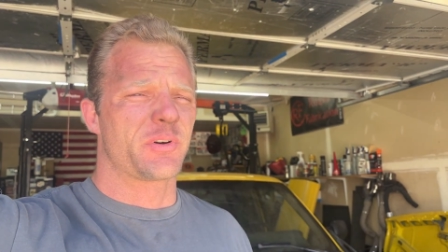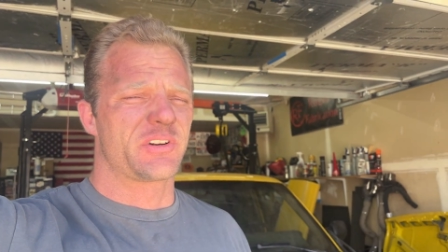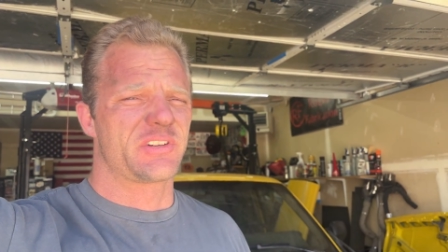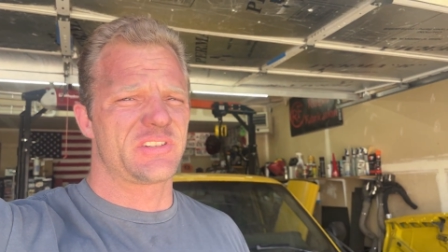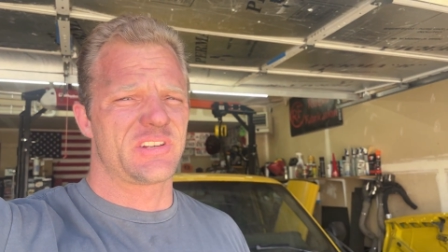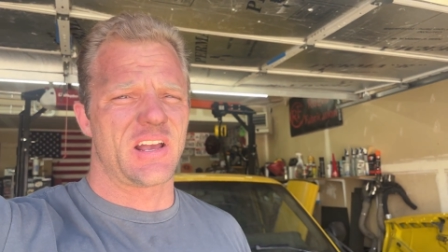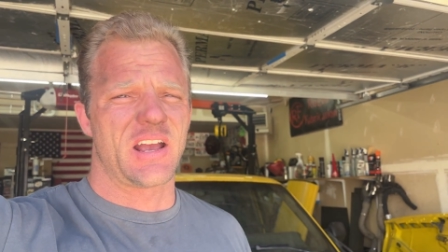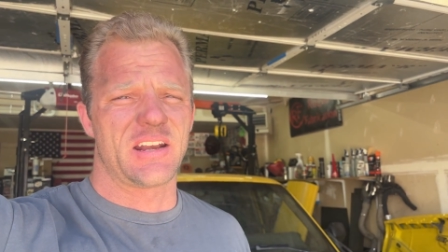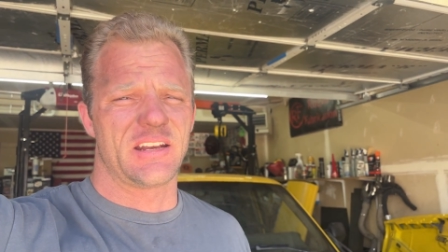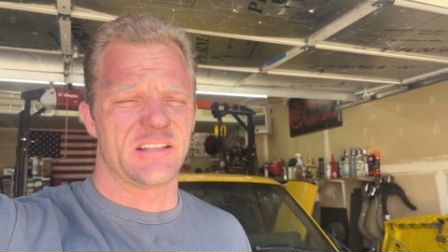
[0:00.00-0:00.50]

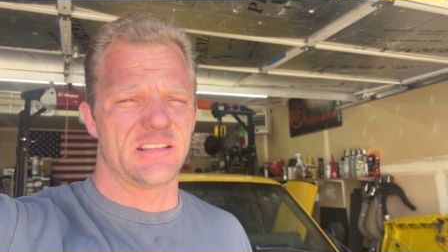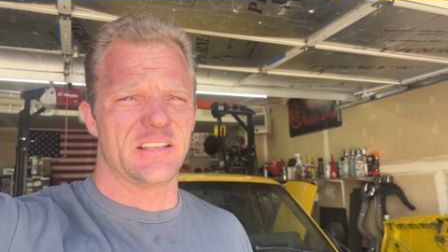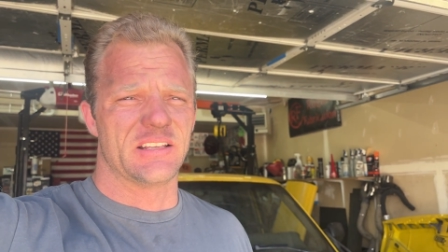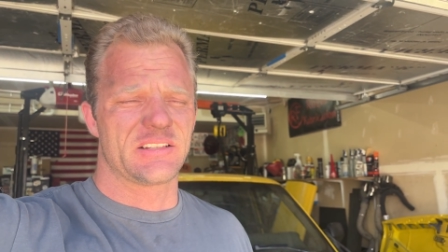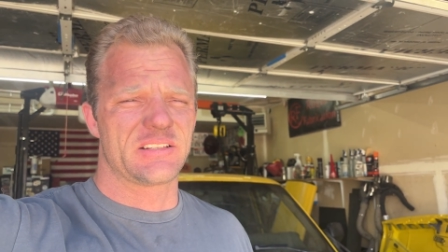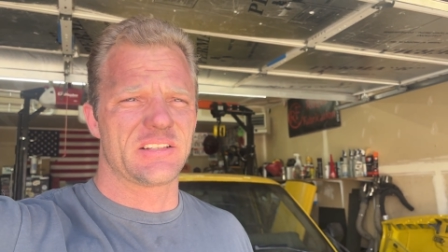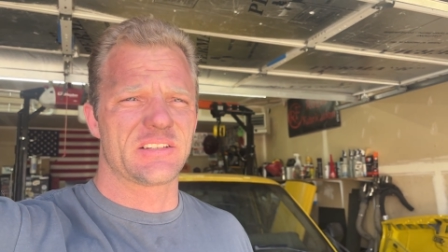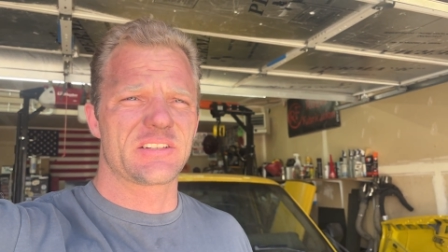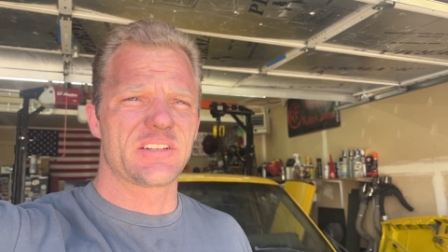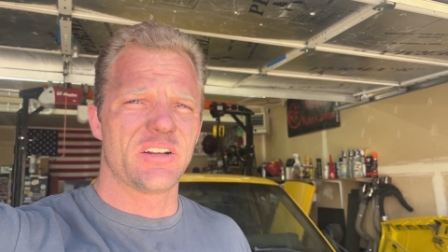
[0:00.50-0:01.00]
excited.
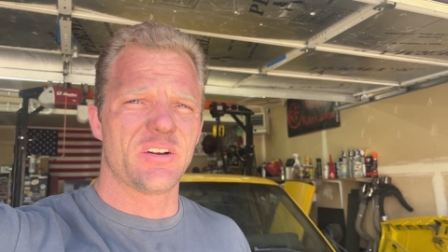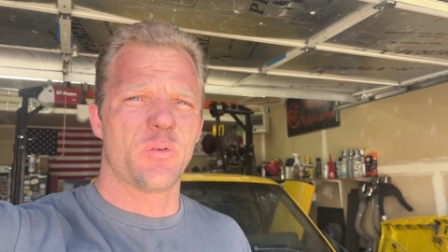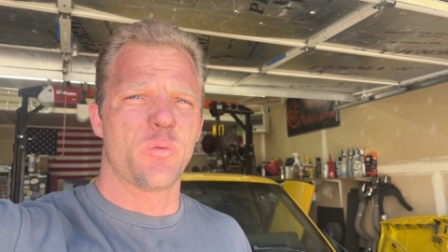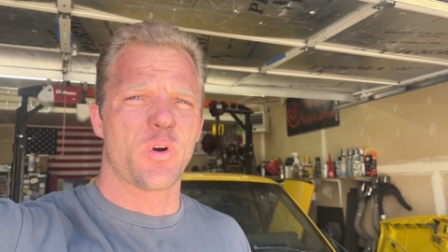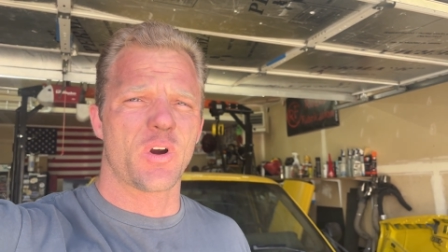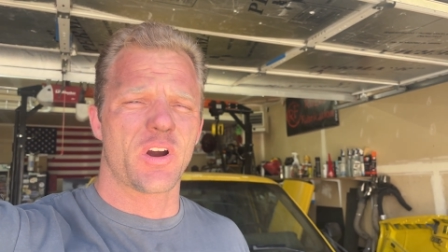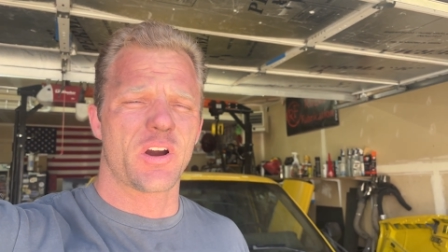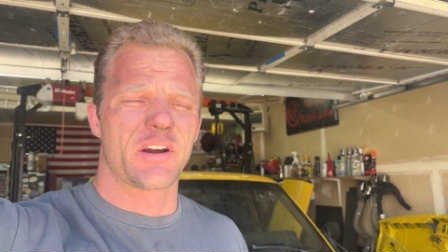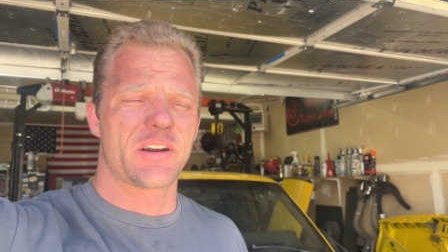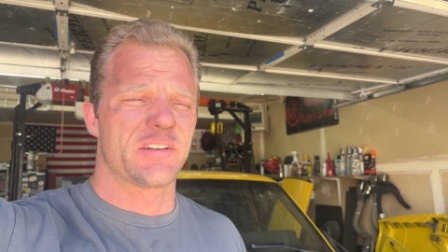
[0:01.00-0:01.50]
This is gonna
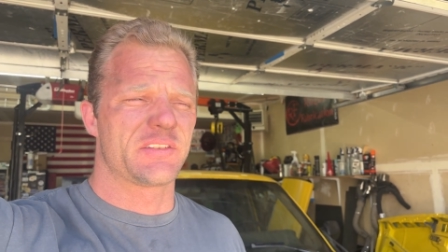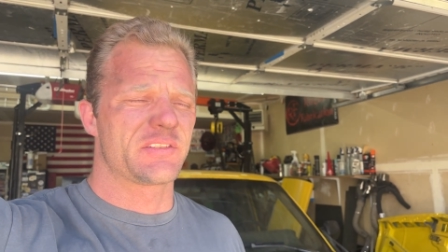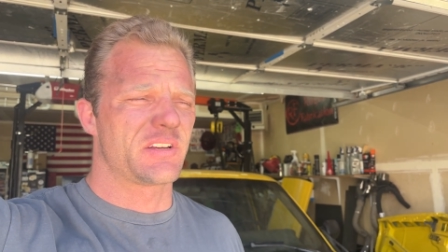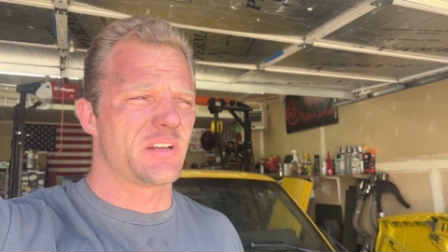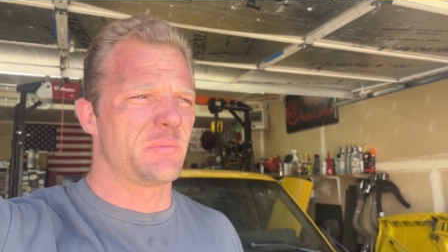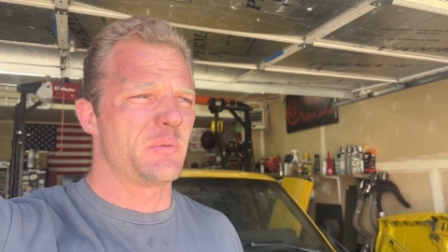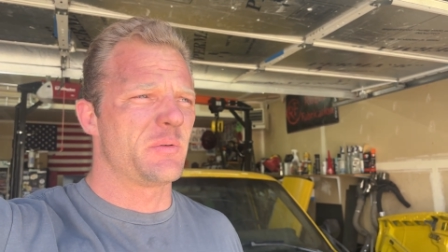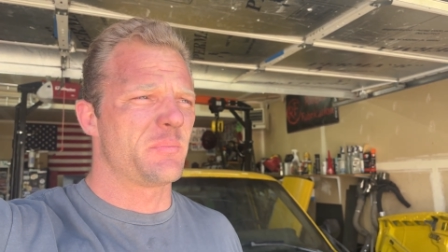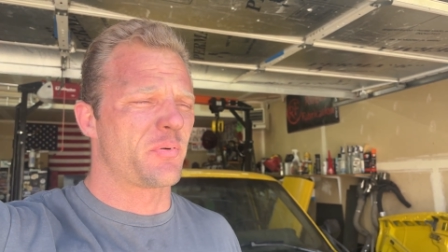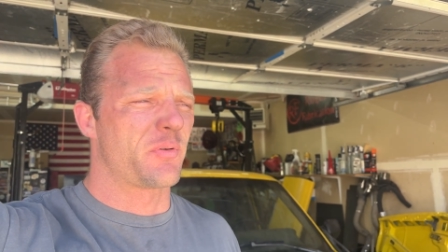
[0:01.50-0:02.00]
work. It's
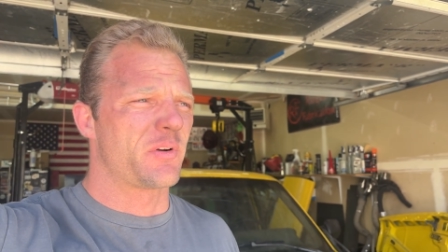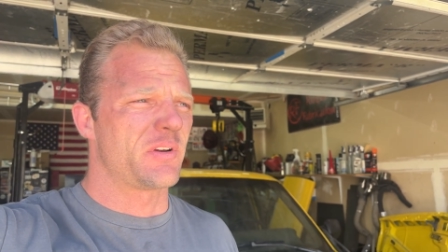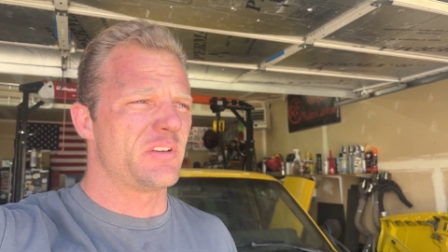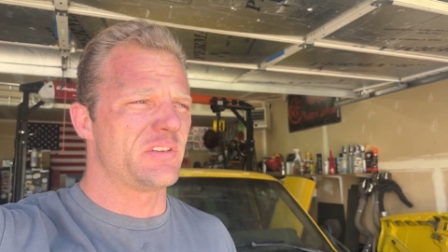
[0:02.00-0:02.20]
gonna be pretty